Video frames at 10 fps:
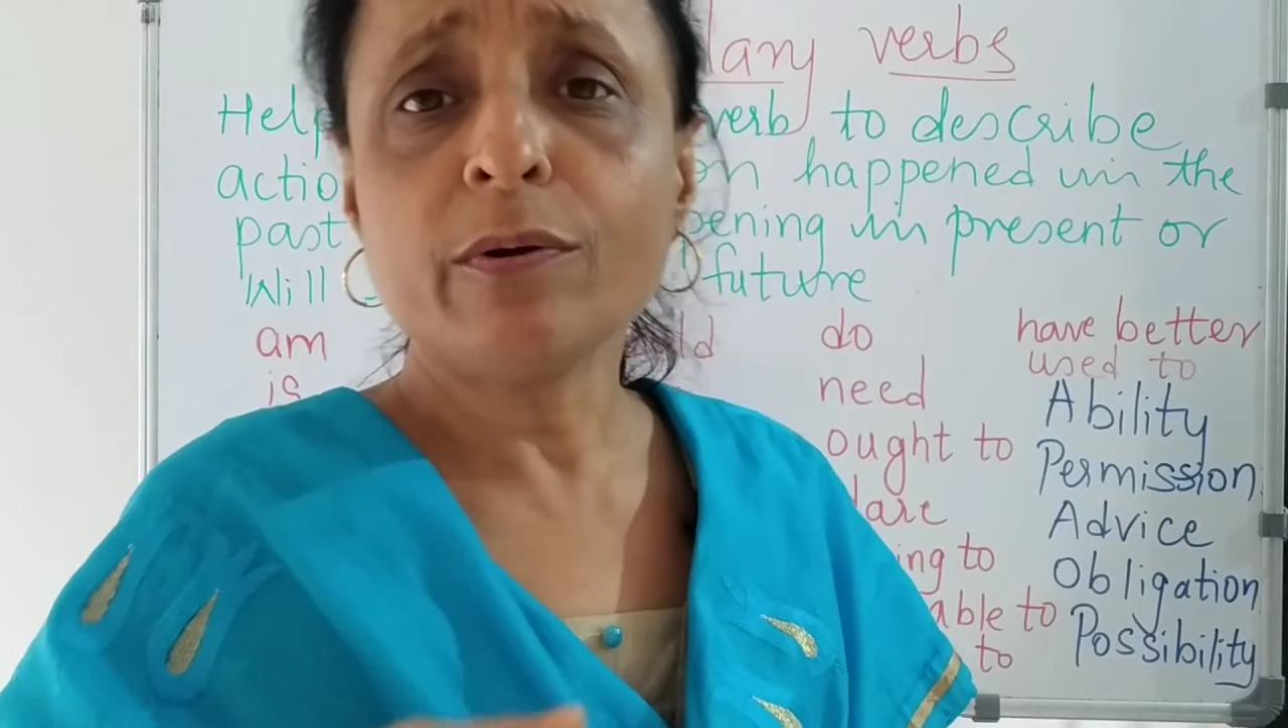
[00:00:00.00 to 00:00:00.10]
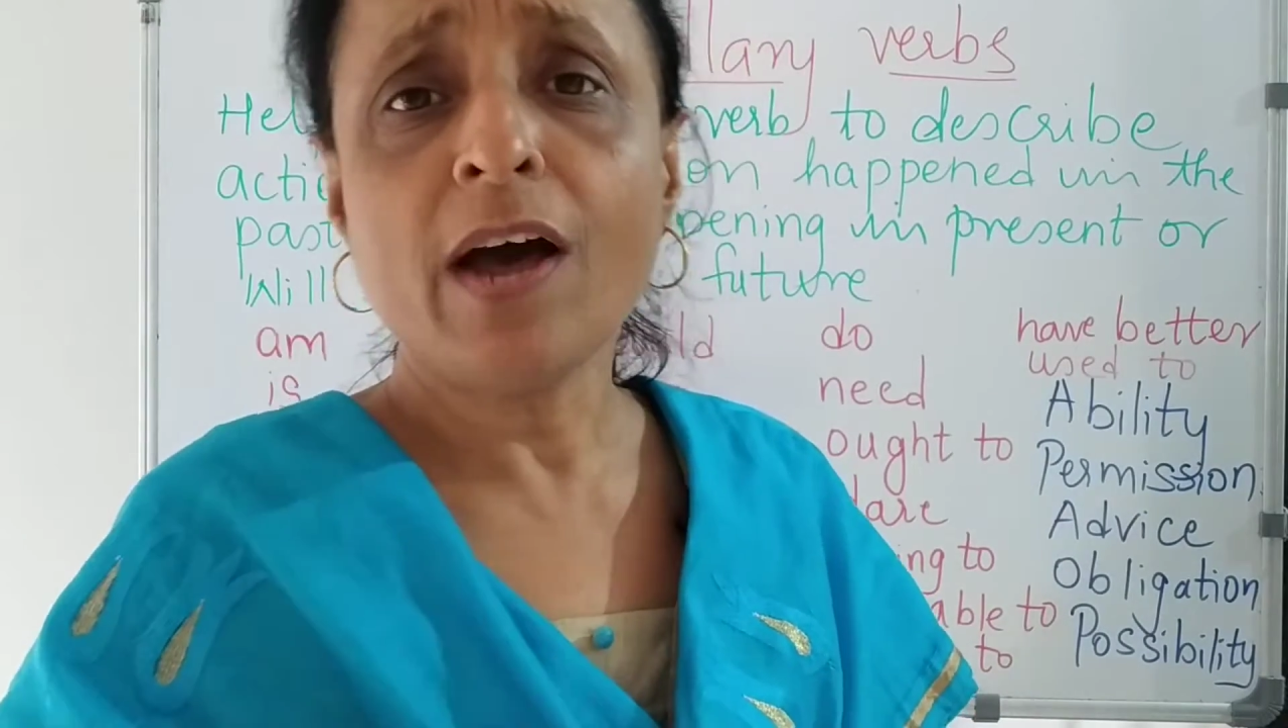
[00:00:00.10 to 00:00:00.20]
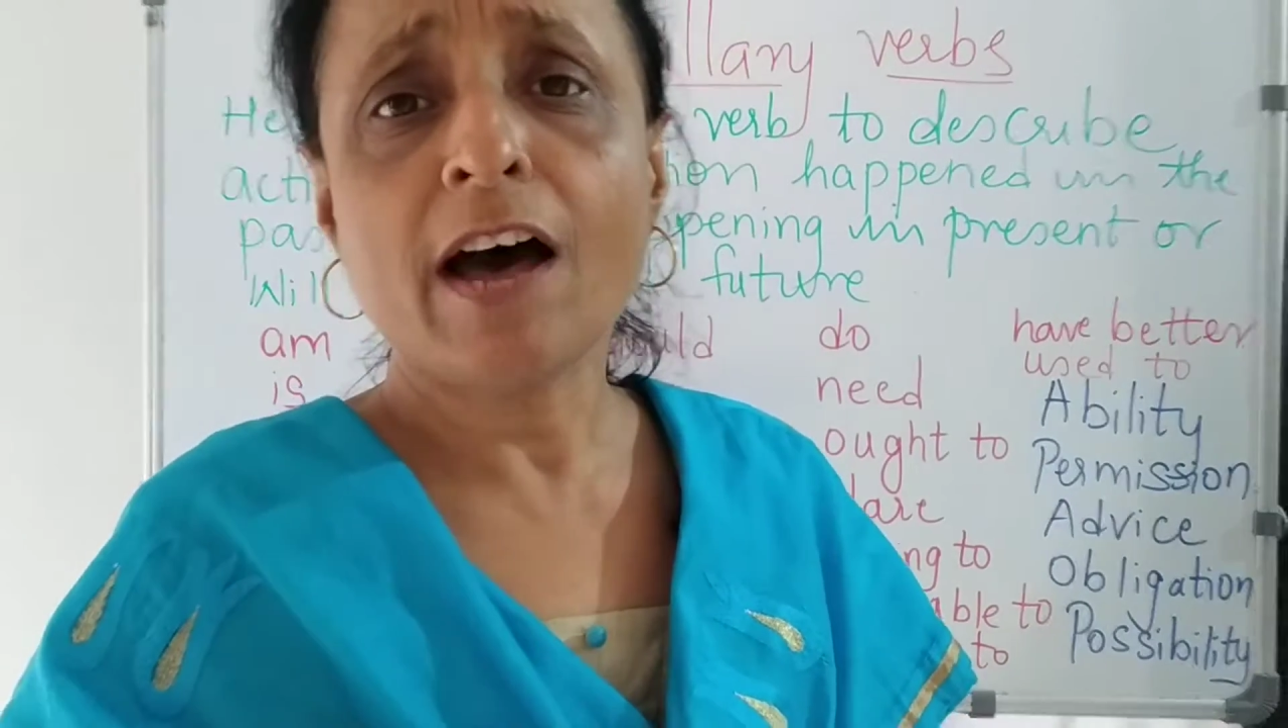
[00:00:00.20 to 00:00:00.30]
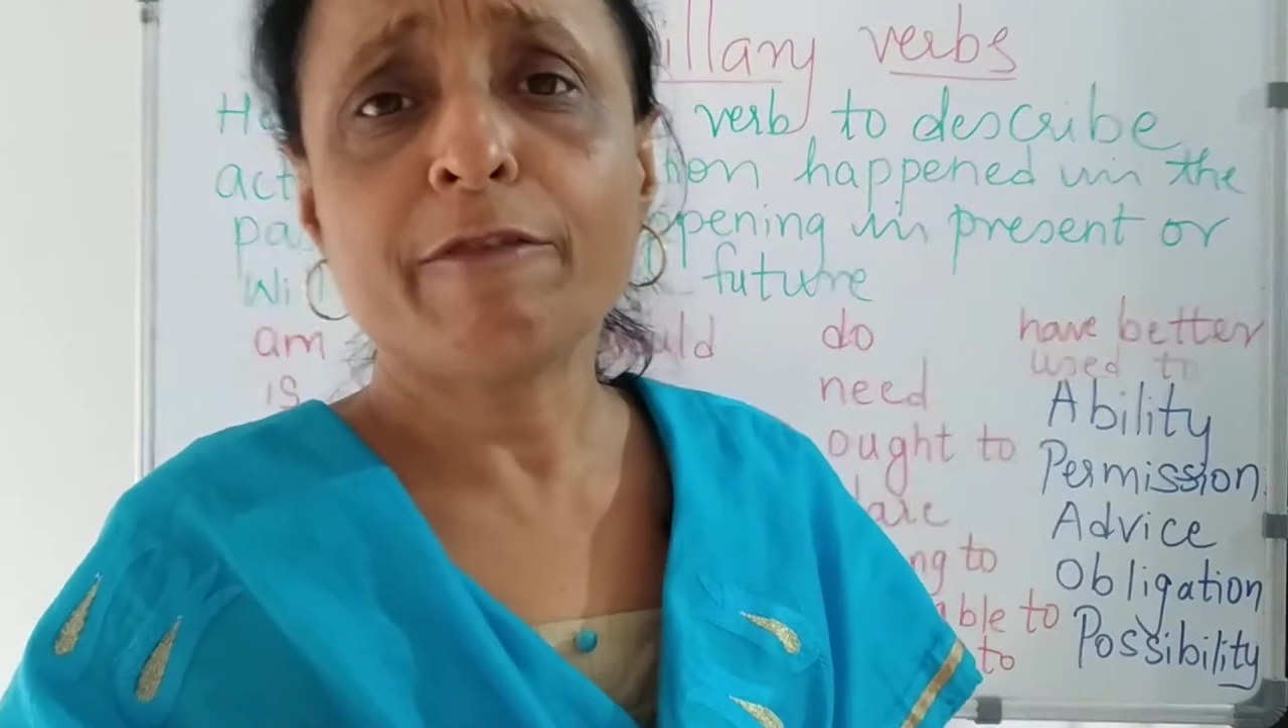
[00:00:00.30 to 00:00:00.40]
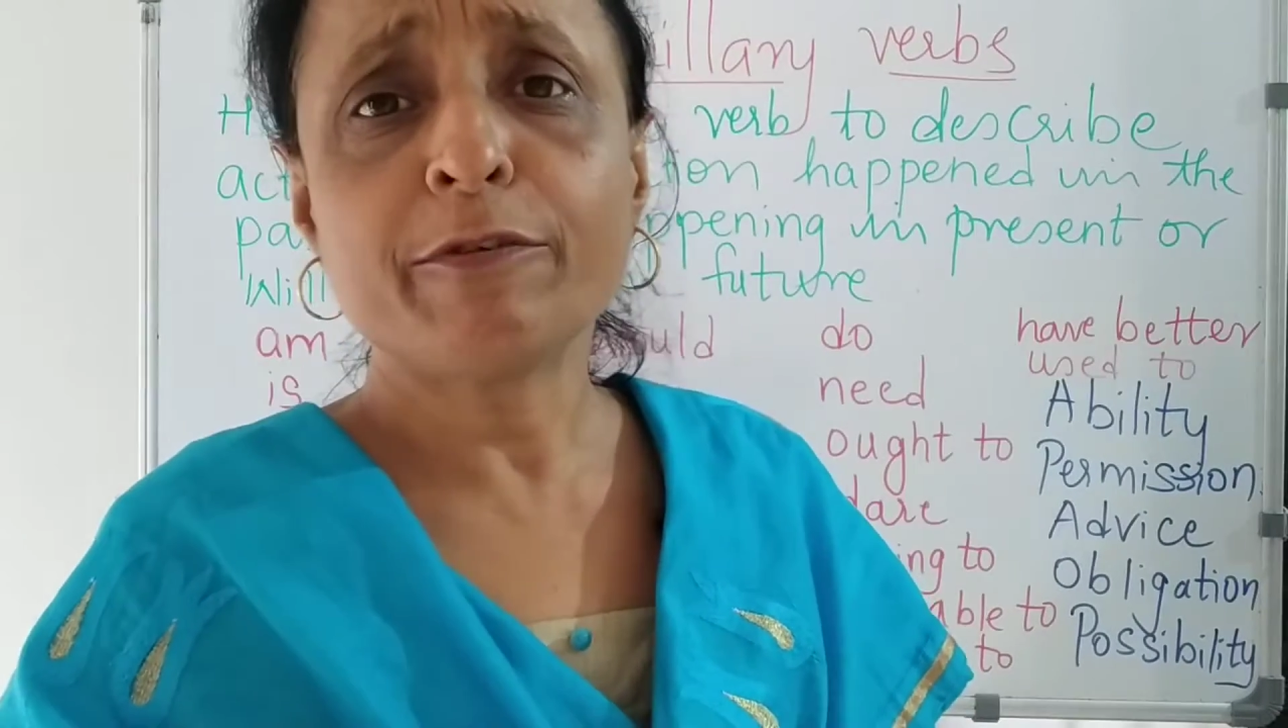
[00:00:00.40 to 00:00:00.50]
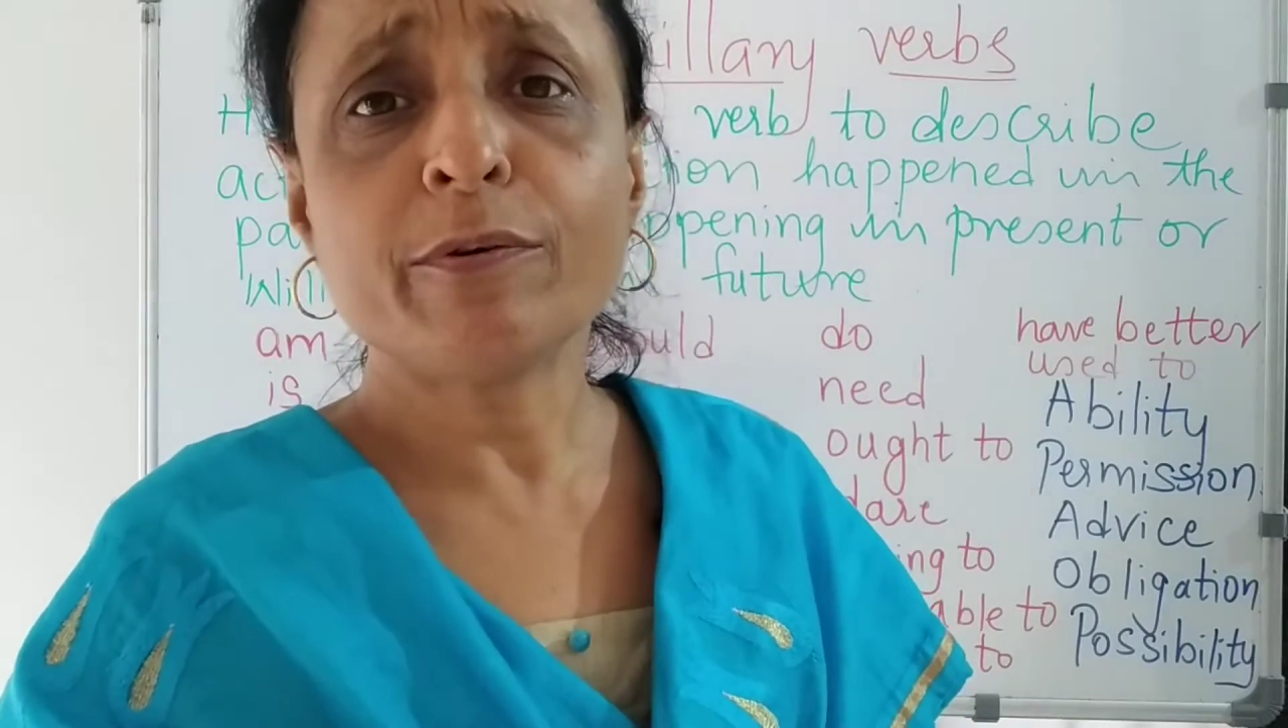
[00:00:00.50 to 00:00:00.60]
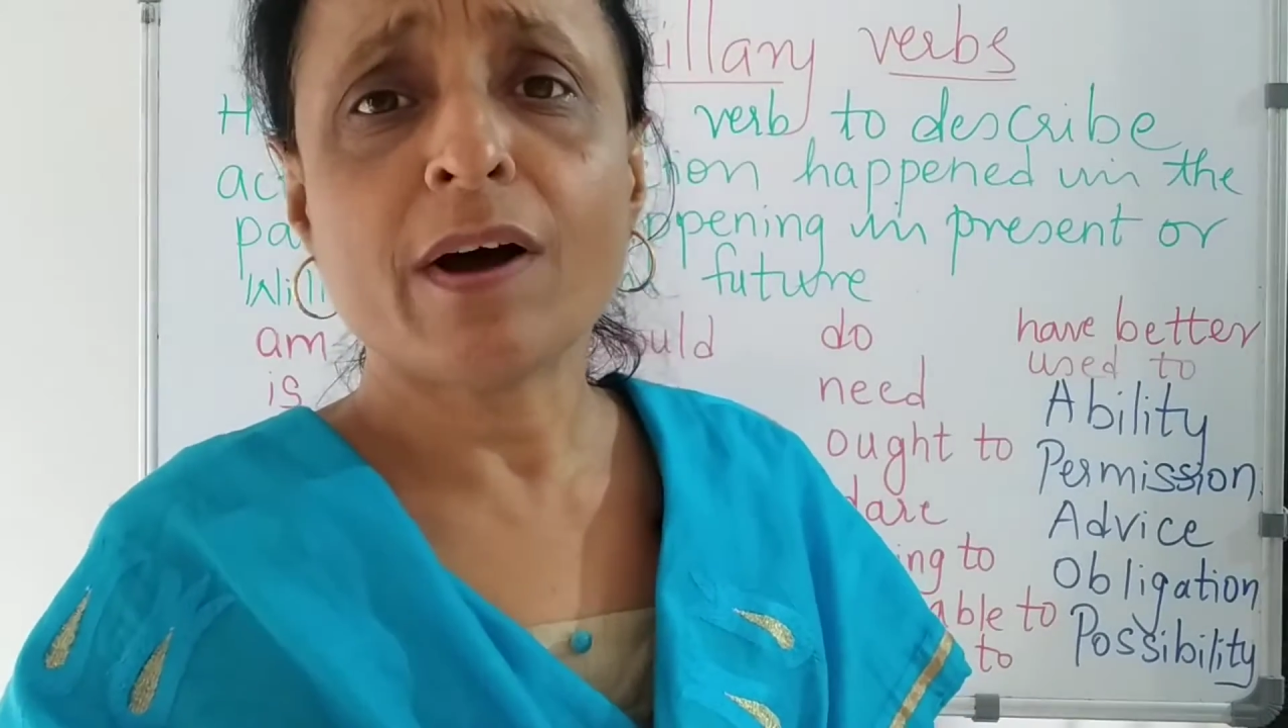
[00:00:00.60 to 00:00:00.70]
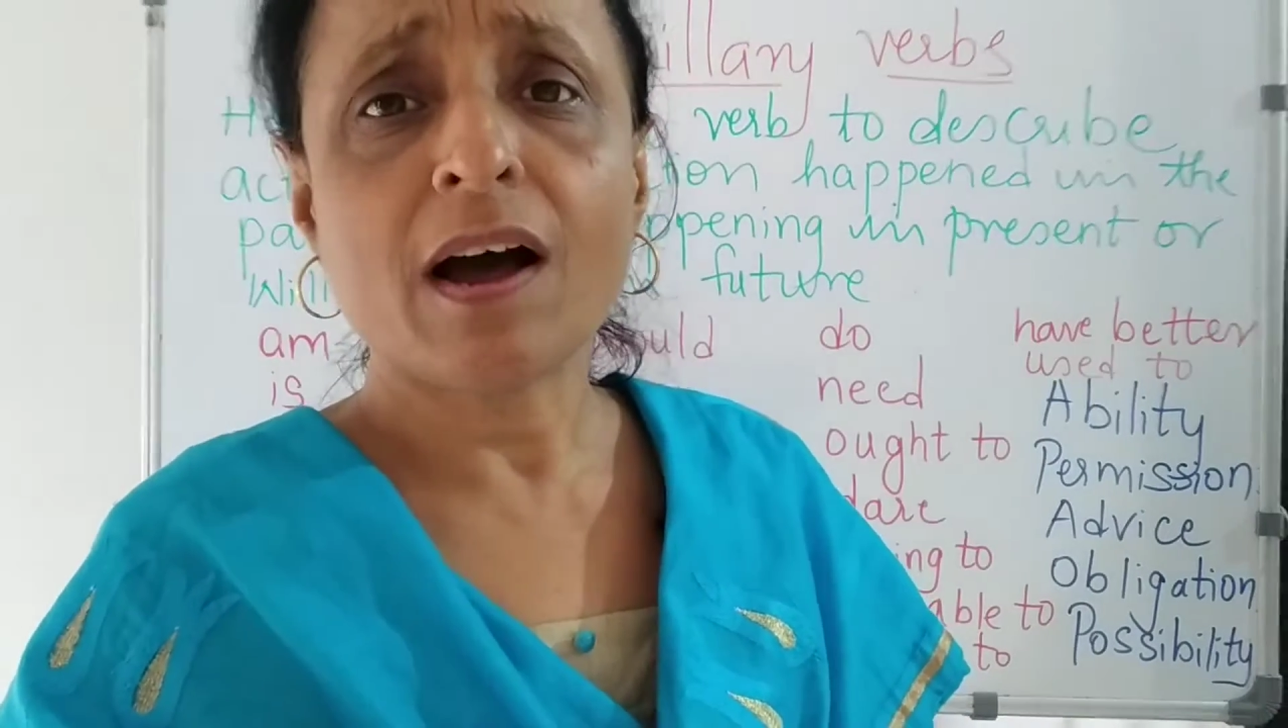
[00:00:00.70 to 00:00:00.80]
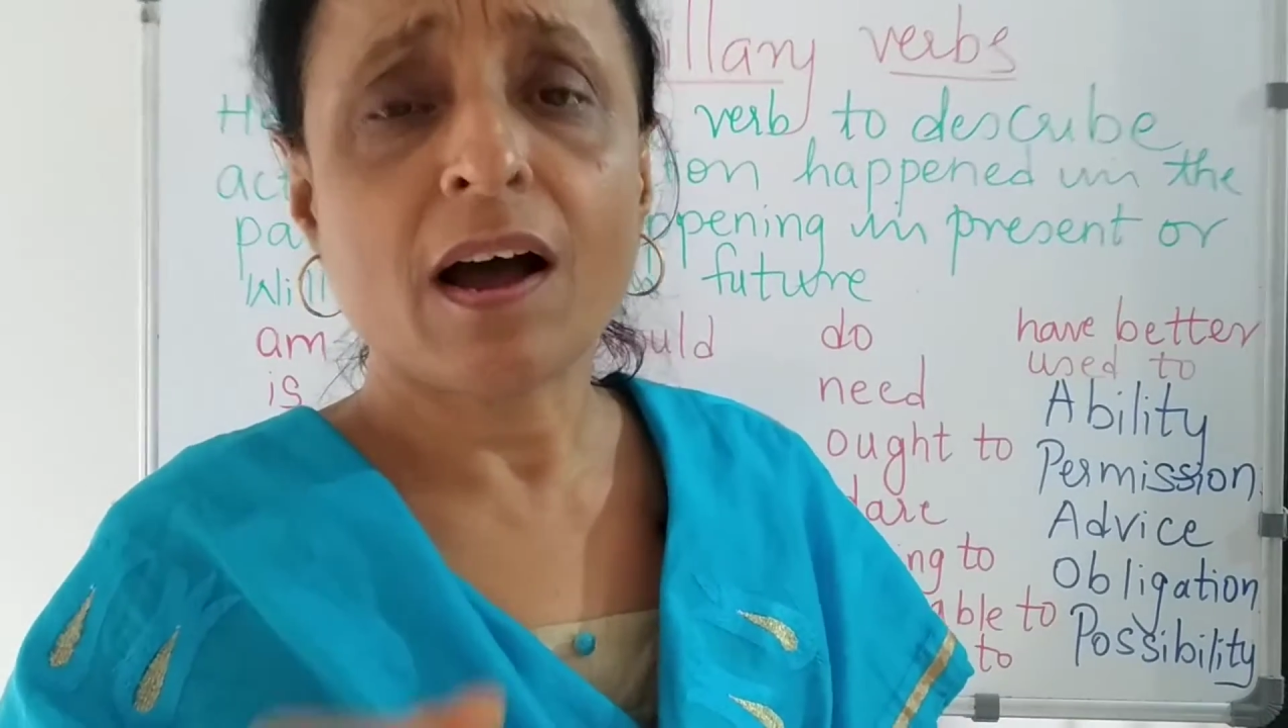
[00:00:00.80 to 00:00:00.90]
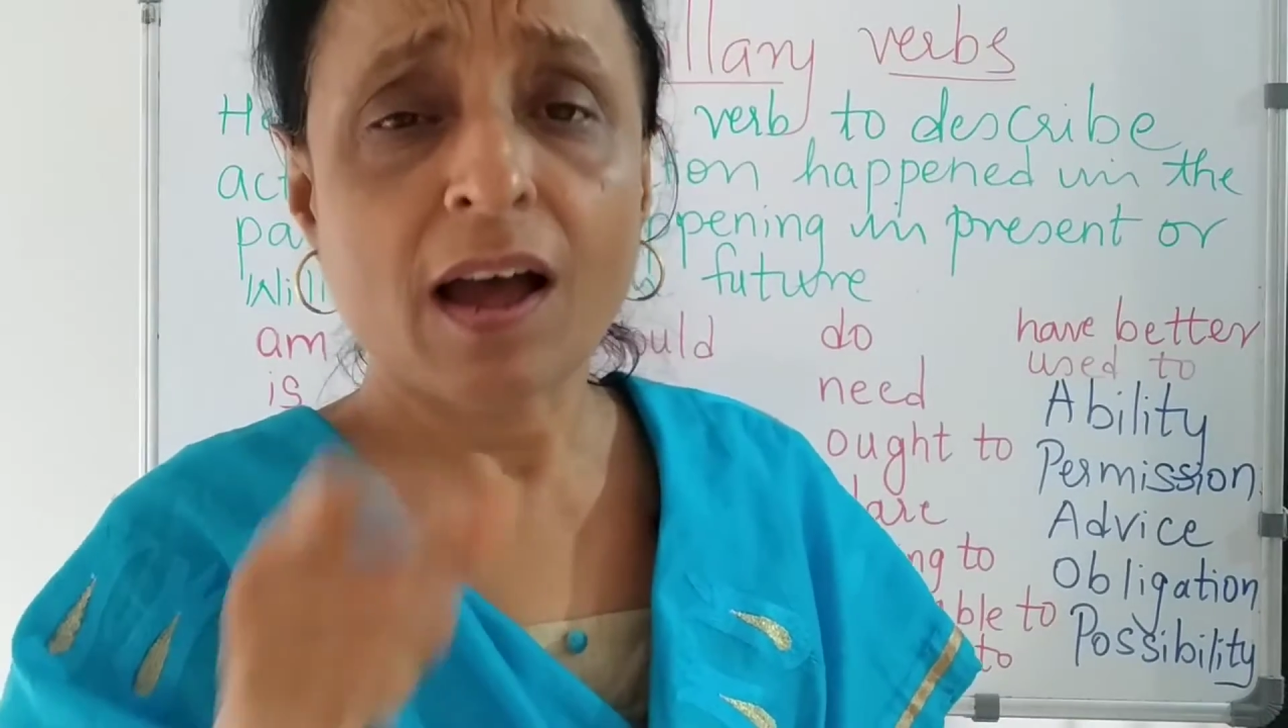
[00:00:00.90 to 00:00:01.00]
have to